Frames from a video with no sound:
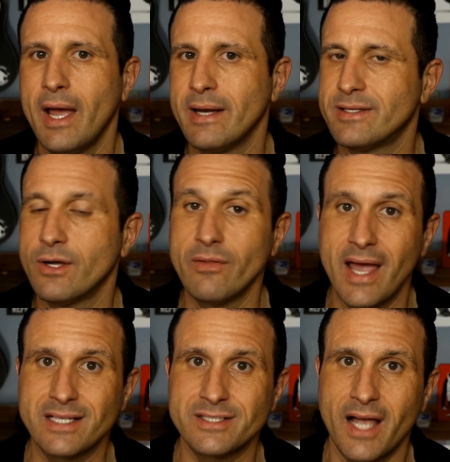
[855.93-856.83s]
Till
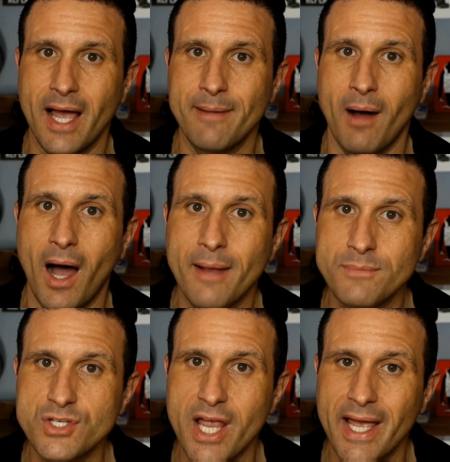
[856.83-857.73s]
next time, I'm
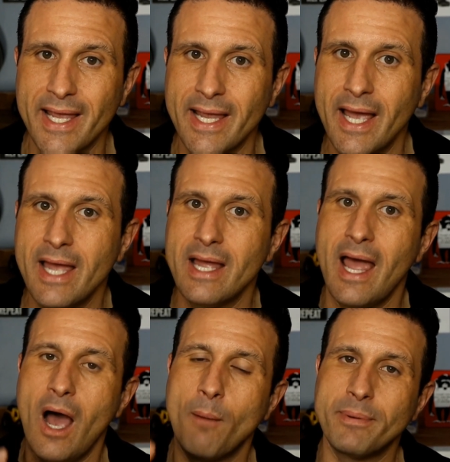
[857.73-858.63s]
Jay,
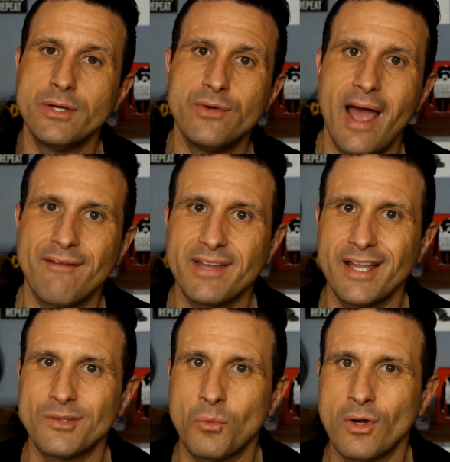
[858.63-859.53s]
helping you
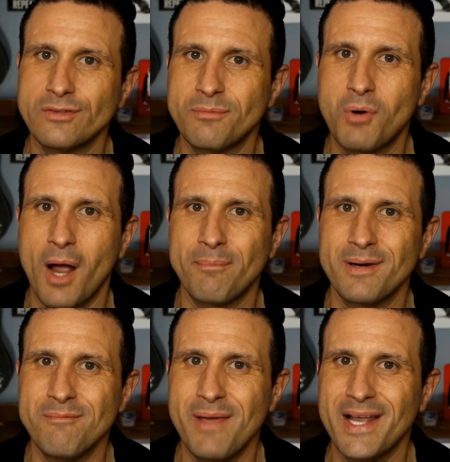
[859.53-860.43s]
navigate the world of
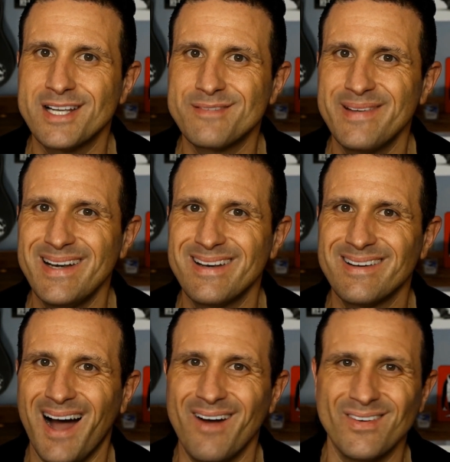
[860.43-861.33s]
property management.
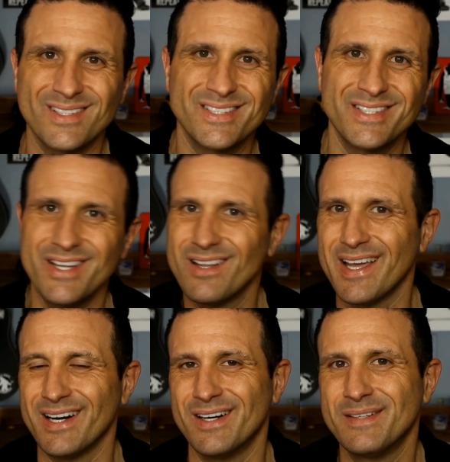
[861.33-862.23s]
I will see you
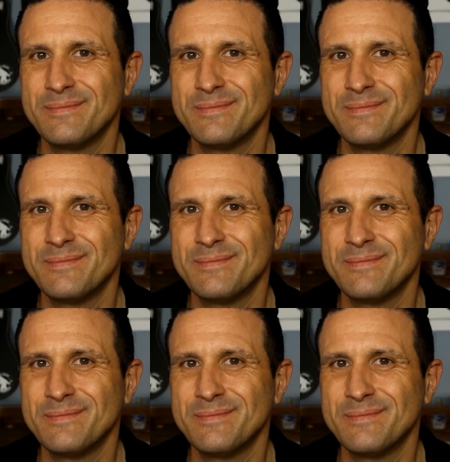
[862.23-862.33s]
later.